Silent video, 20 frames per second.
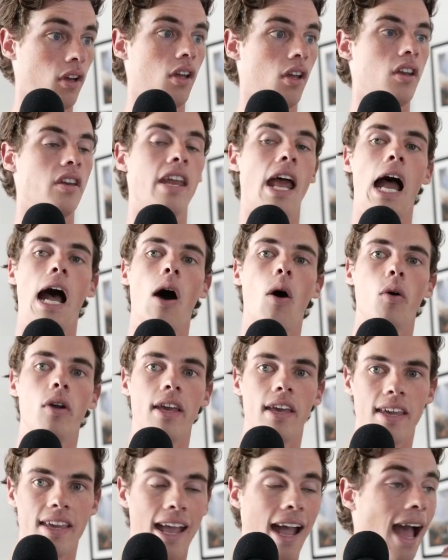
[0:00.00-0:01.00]
Now
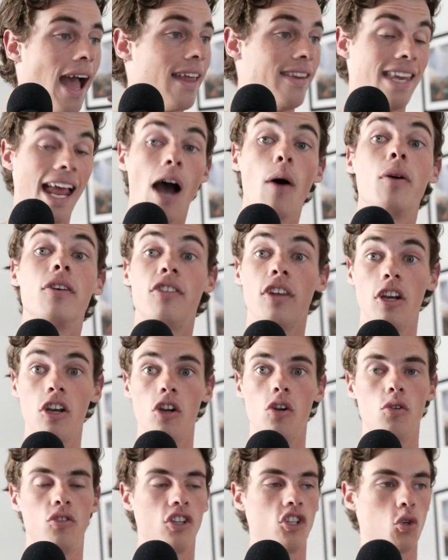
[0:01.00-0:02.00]
he's in a
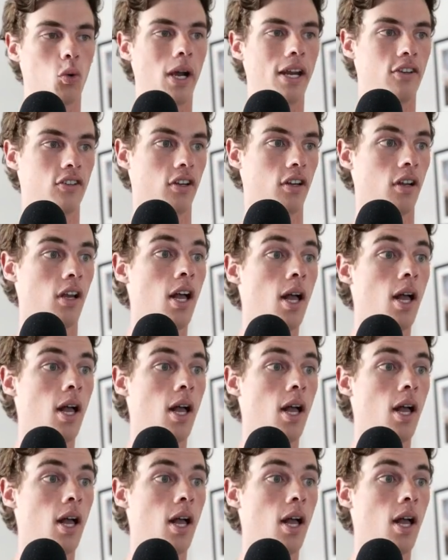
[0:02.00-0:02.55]
new situation.